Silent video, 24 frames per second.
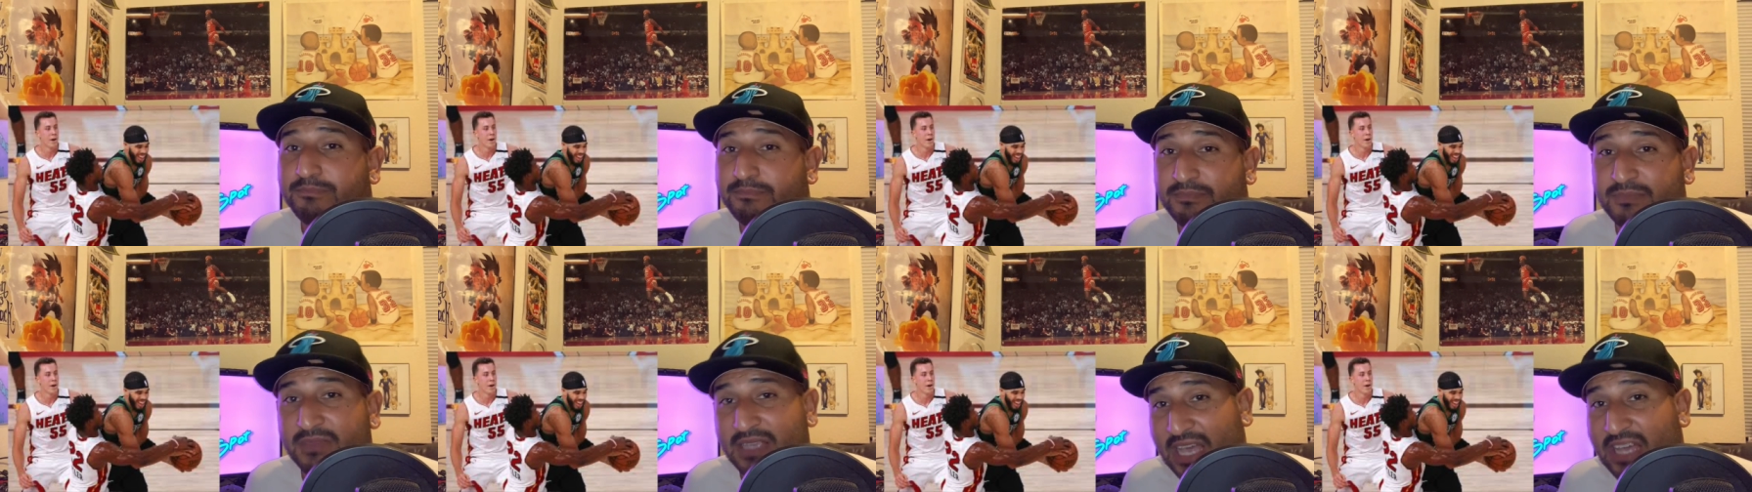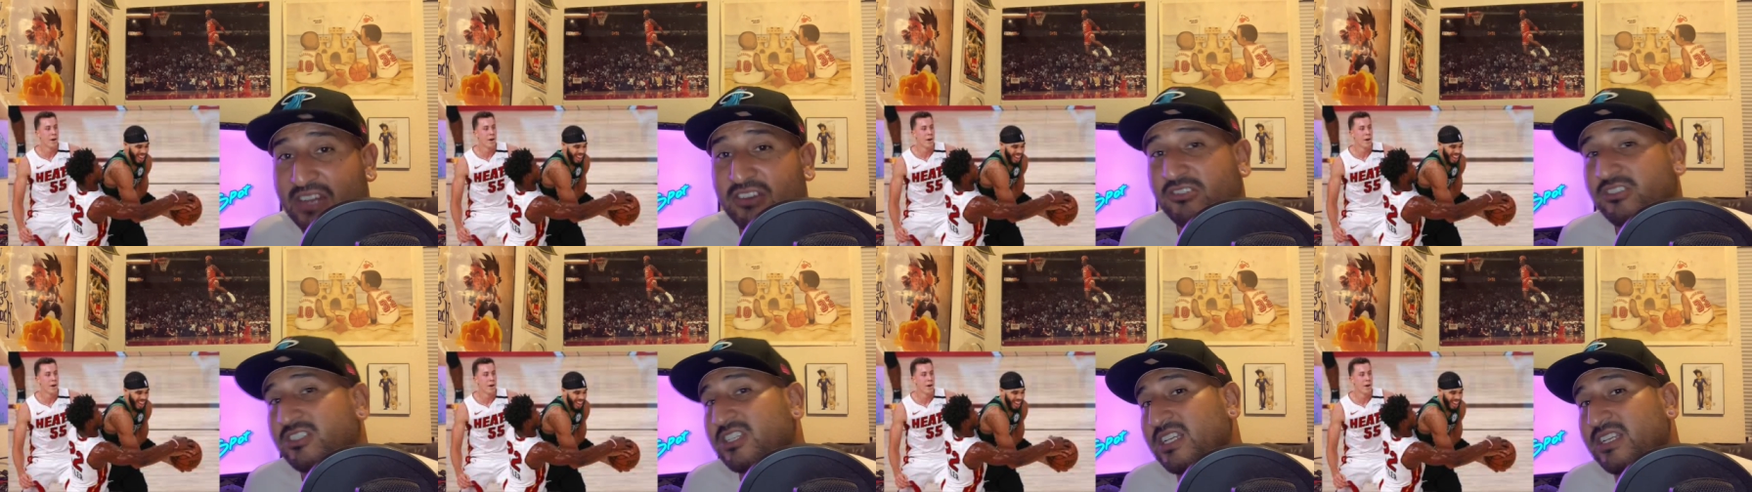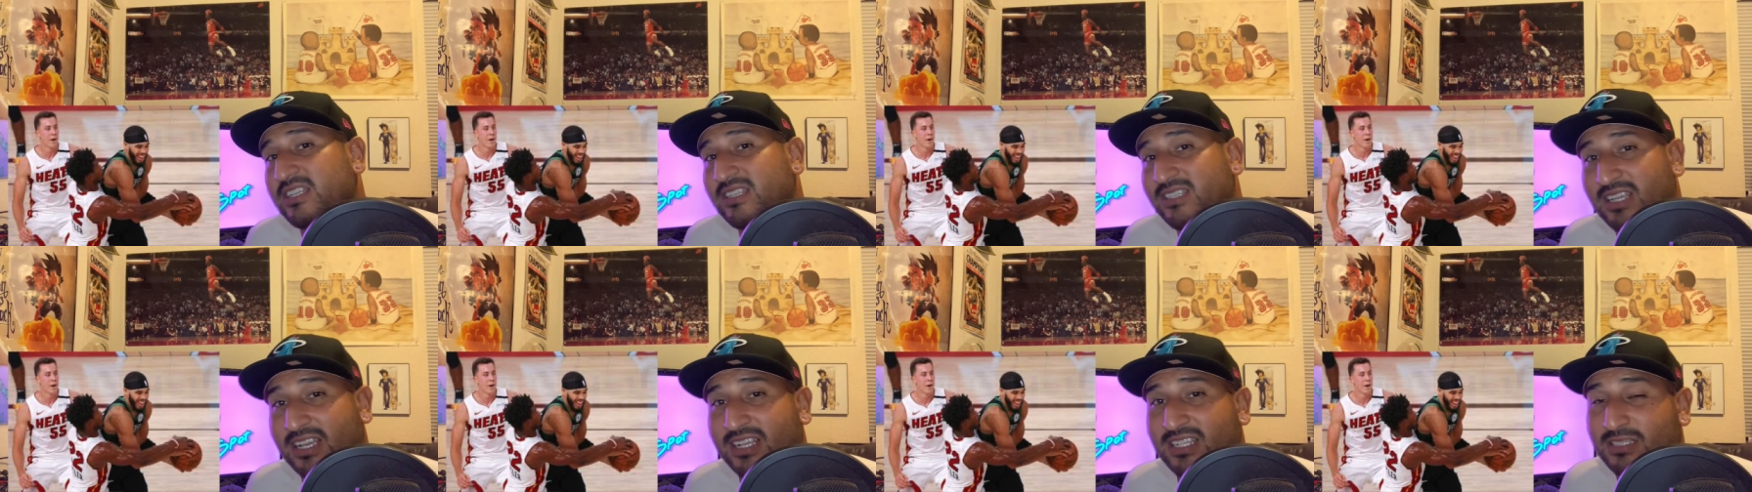energy
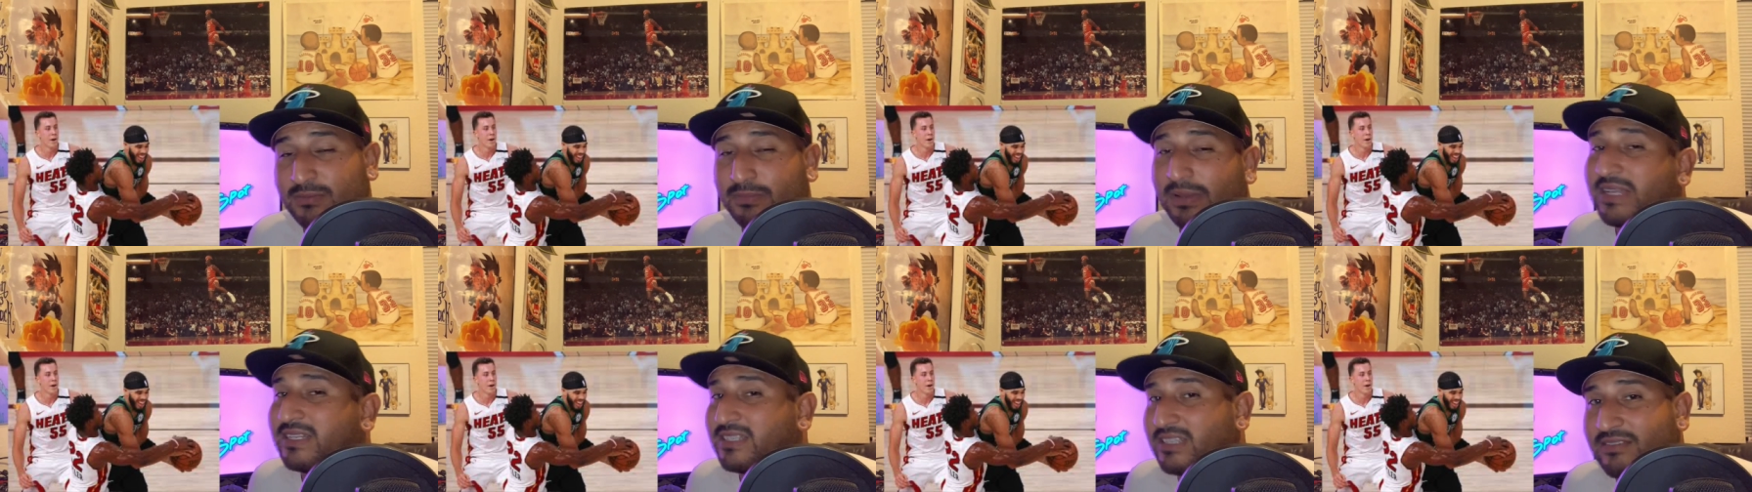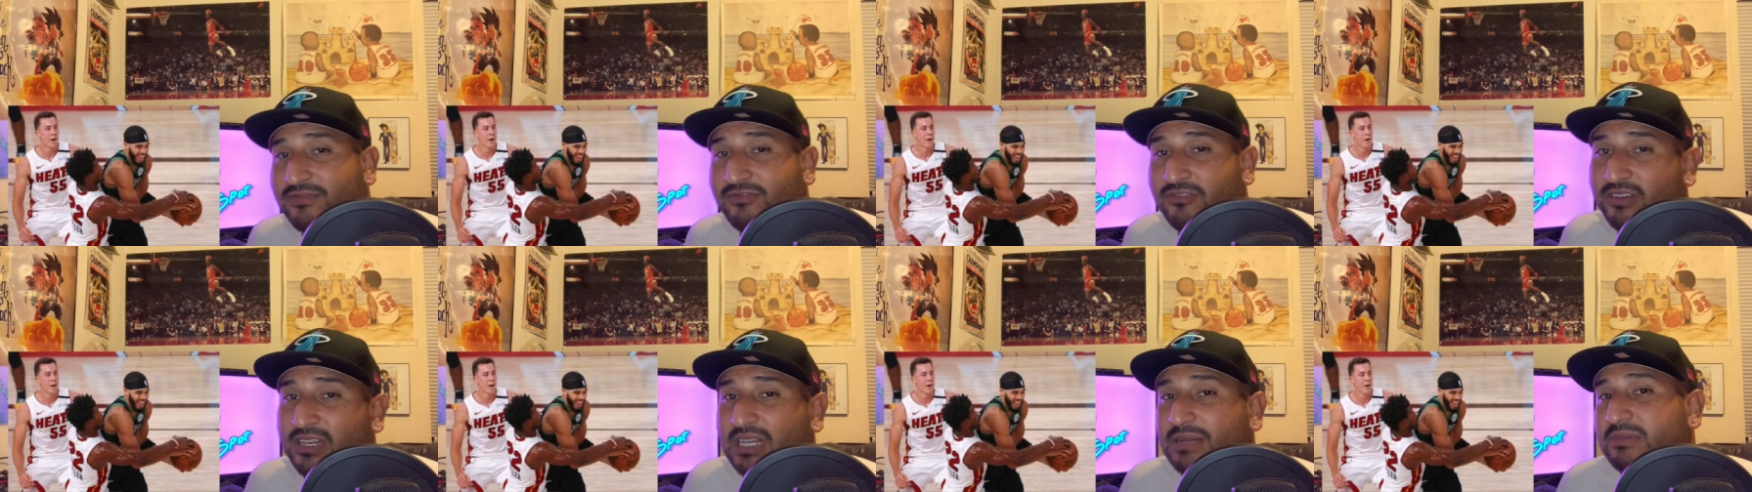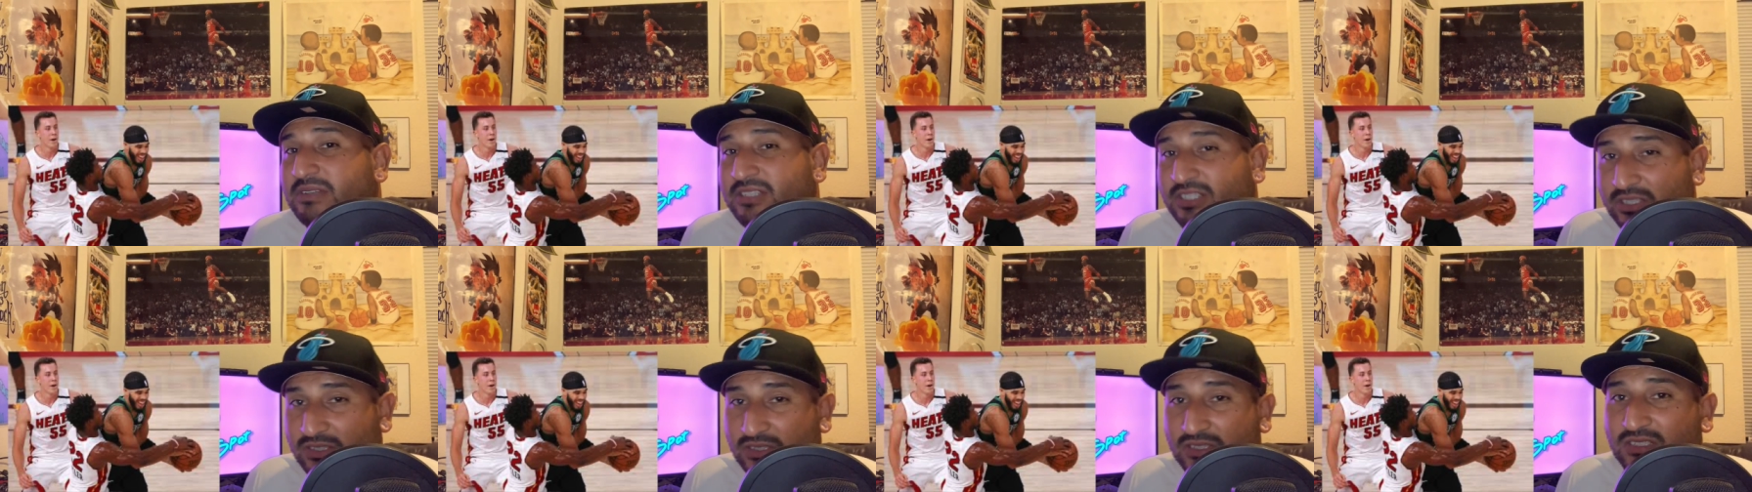expended for him to
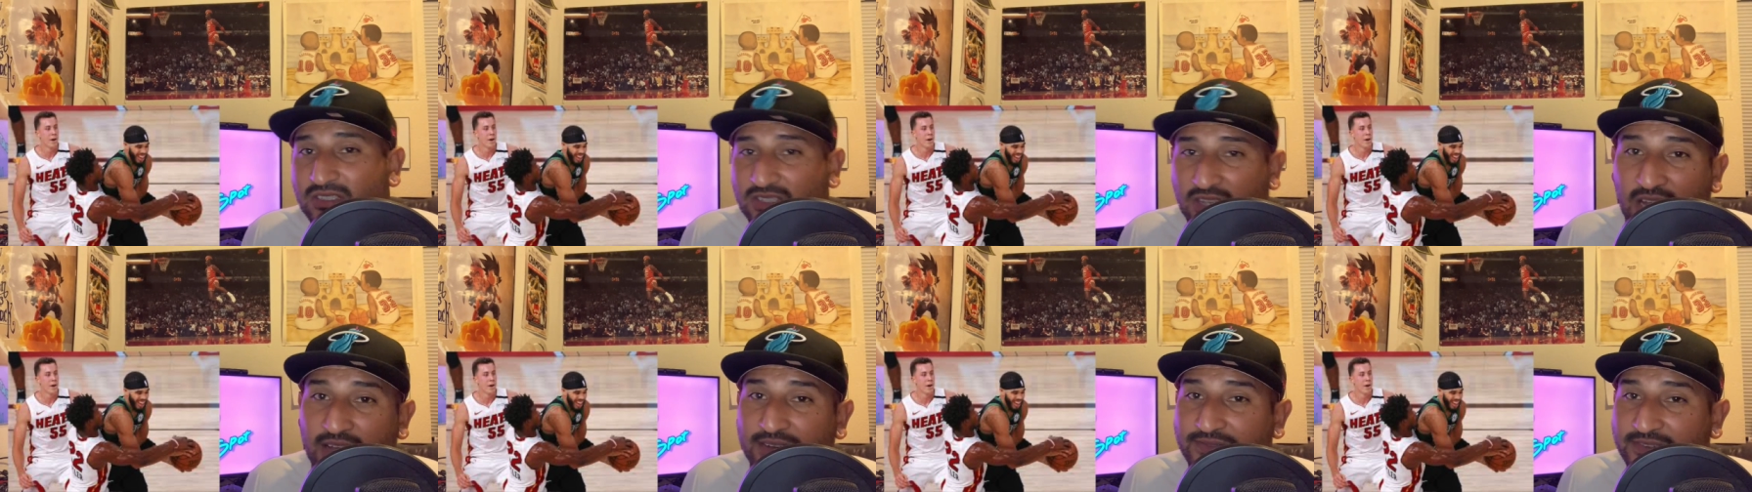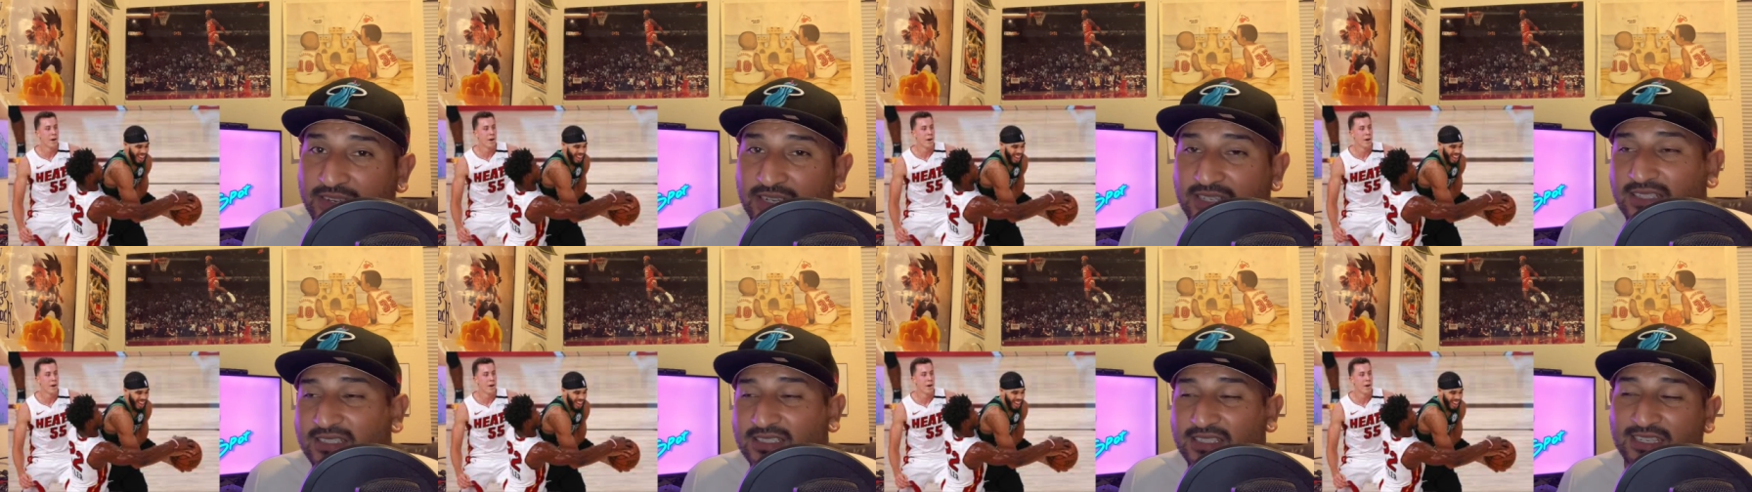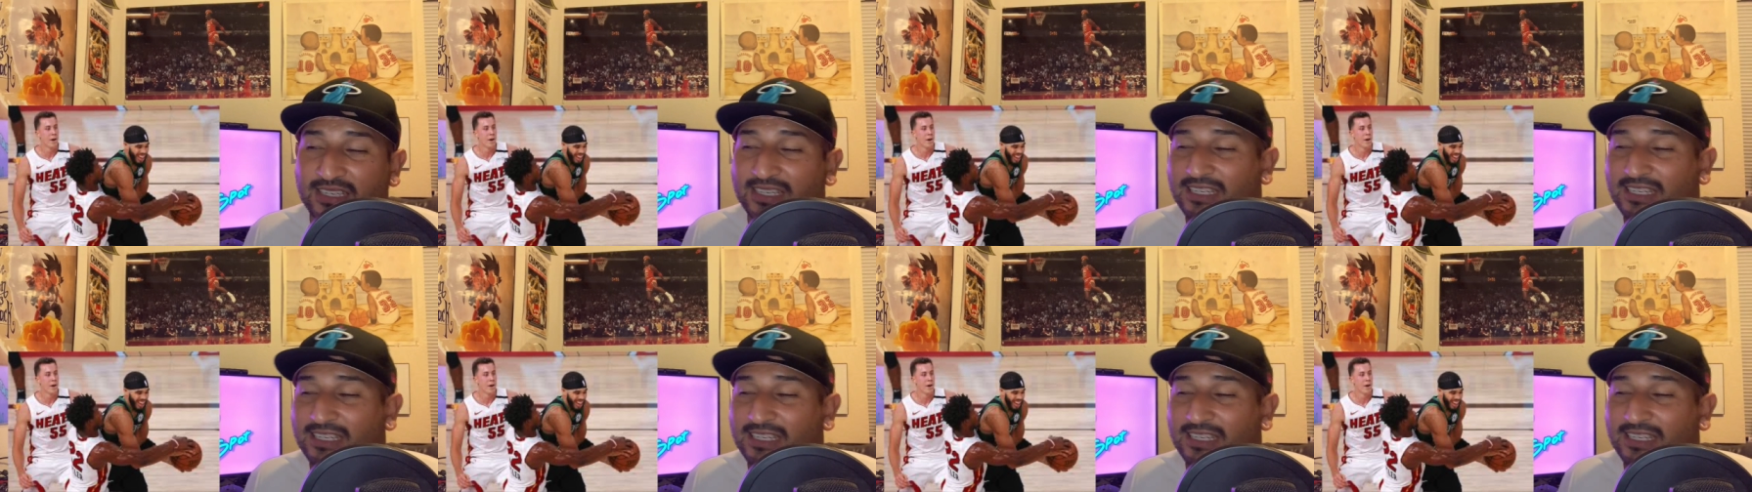use his offense.